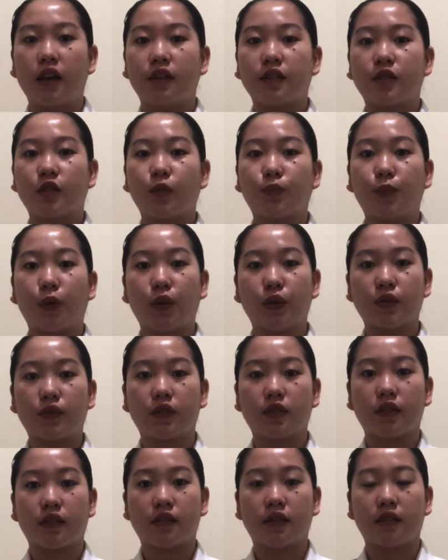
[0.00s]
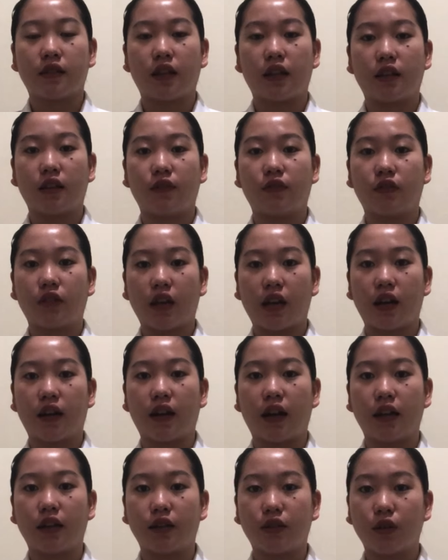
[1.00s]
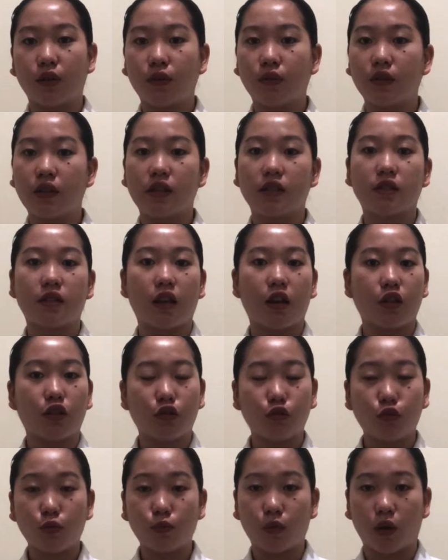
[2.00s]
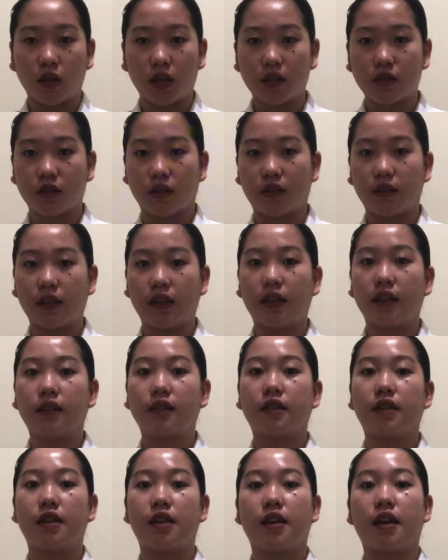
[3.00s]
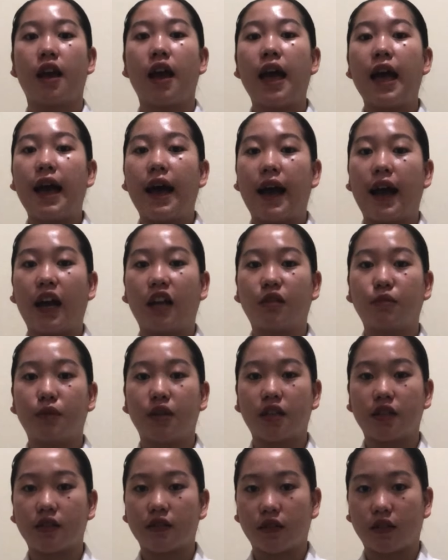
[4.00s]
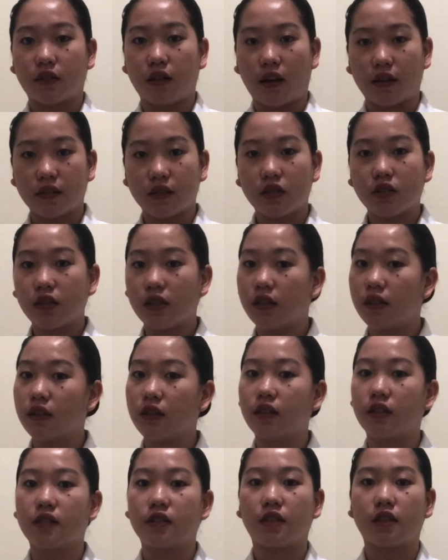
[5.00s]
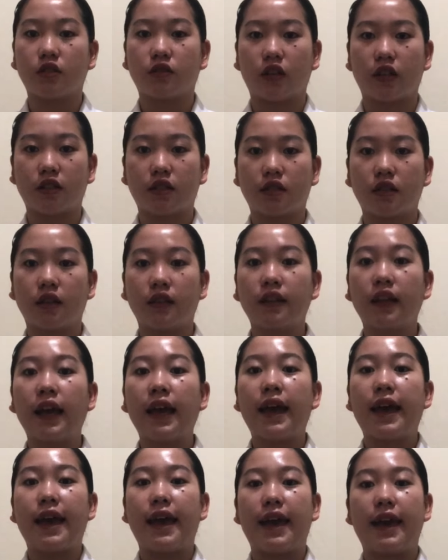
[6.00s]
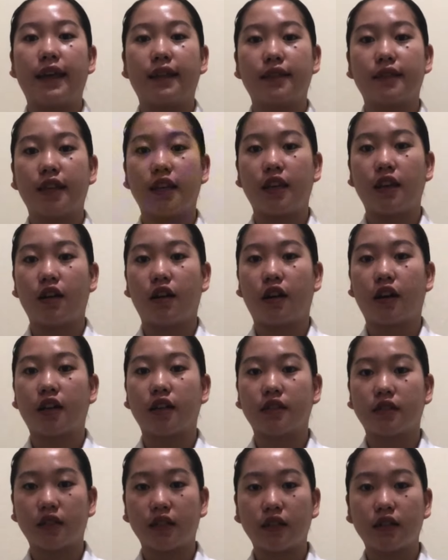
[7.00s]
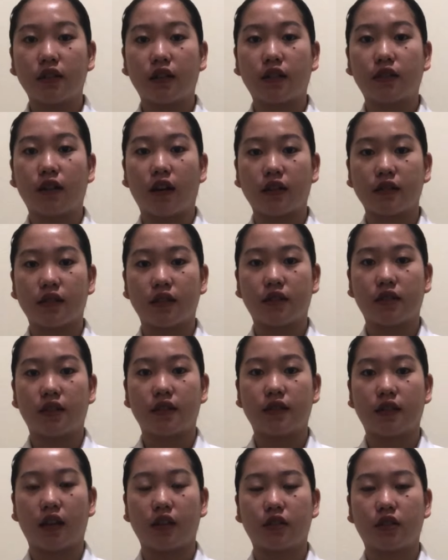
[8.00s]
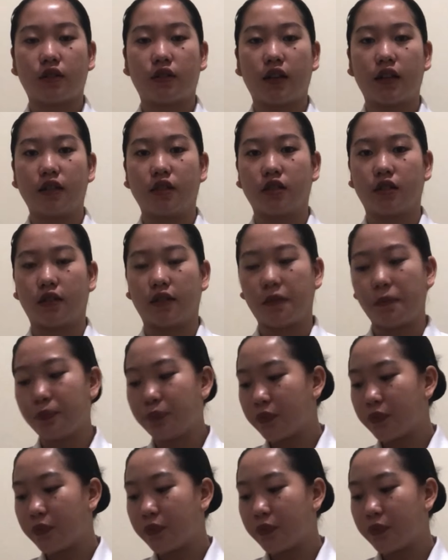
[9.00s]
So post-resuscitative care, I know, is through monitoring the administered oxygen concentration and the arterial oxygen saturation.